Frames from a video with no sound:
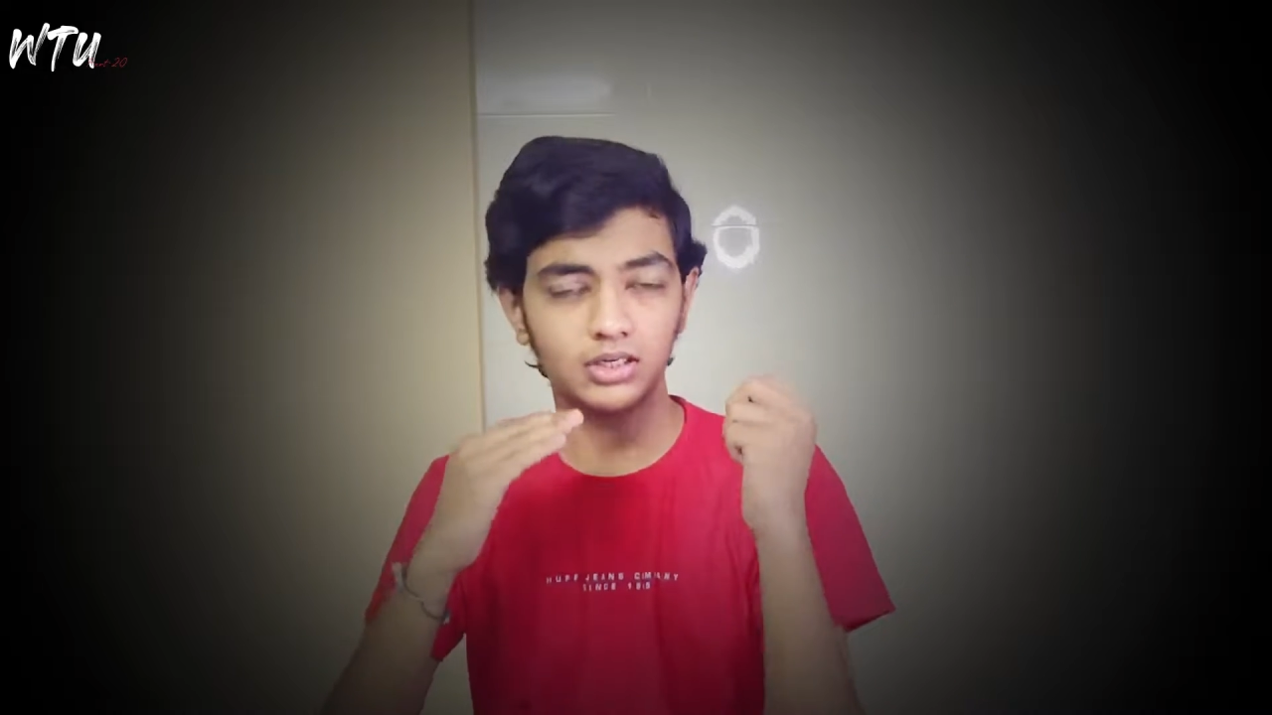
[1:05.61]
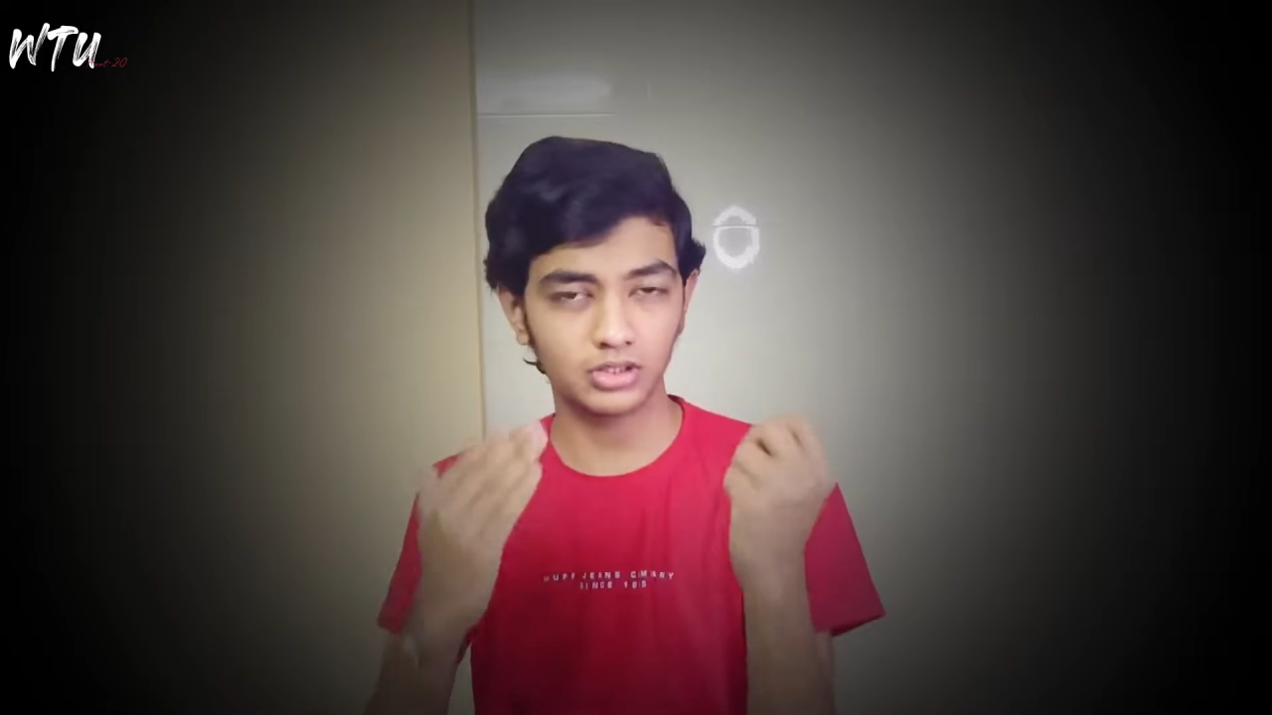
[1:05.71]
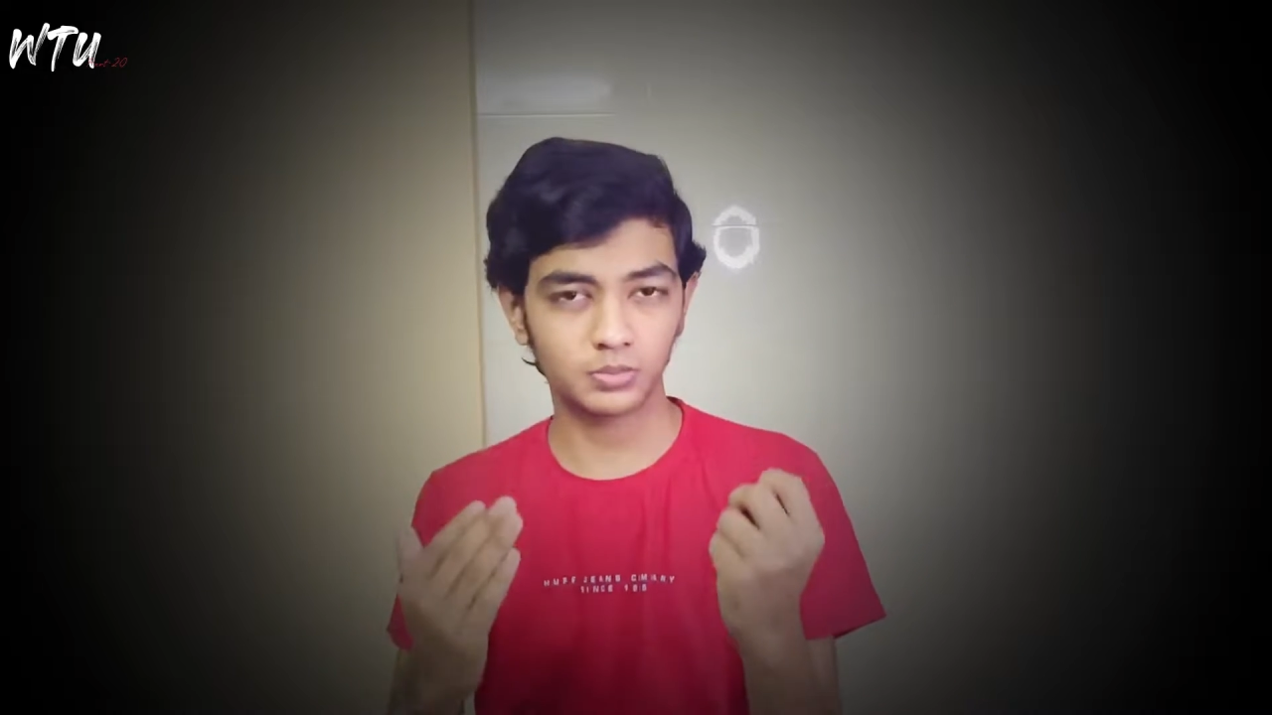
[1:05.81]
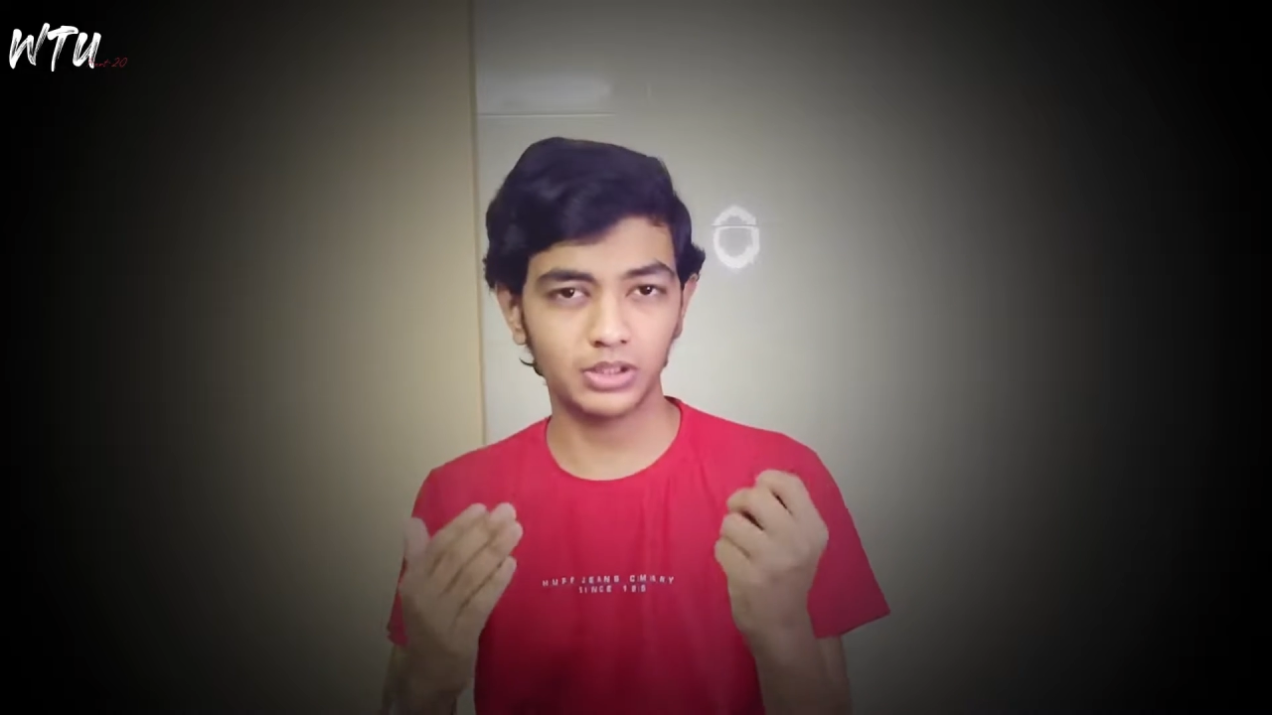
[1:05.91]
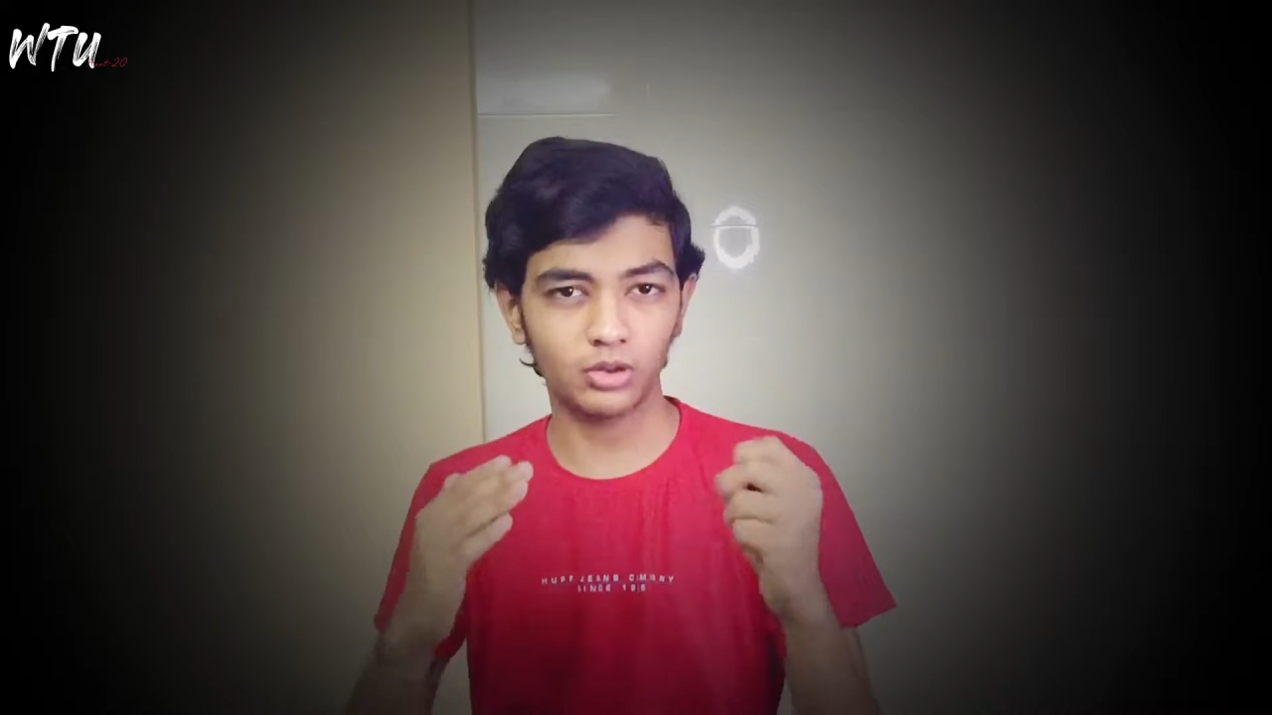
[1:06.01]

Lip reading: display,